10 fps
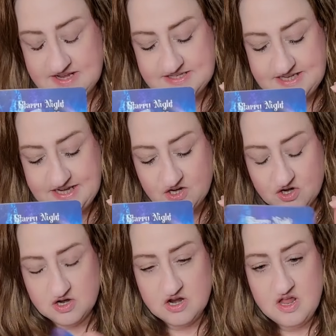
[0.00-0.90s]
is
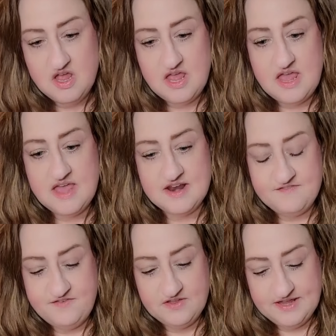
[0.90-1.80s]
here. And
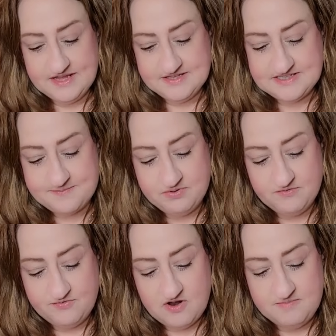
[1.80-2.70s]
I feel like it's
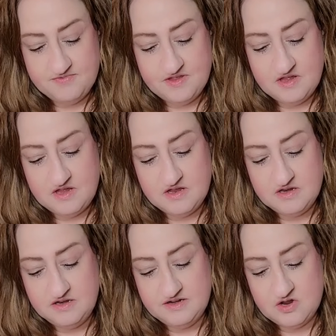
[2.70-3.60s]
separate from the,
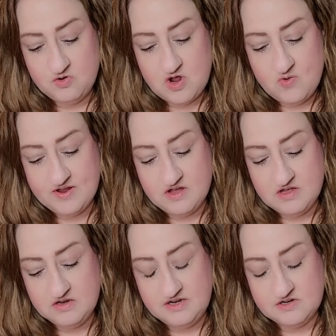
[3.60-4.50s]
you know, going
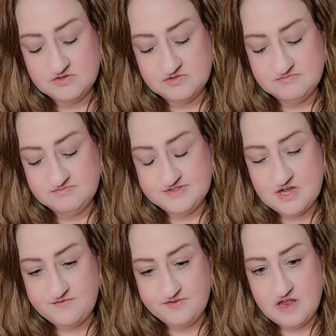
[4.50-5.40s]
on, you know,
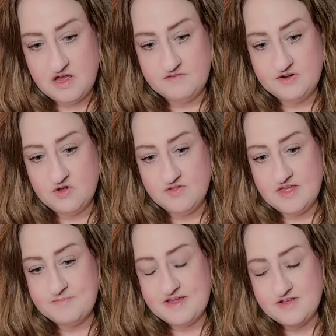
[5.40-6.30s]
self-love and all
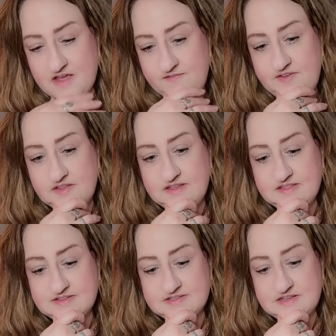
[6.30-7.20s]
that. I feel
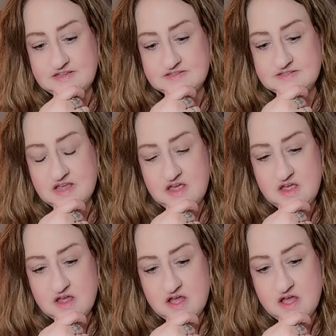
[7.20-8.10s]
like this is,
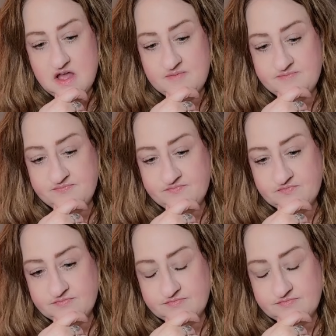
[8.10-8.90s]
you're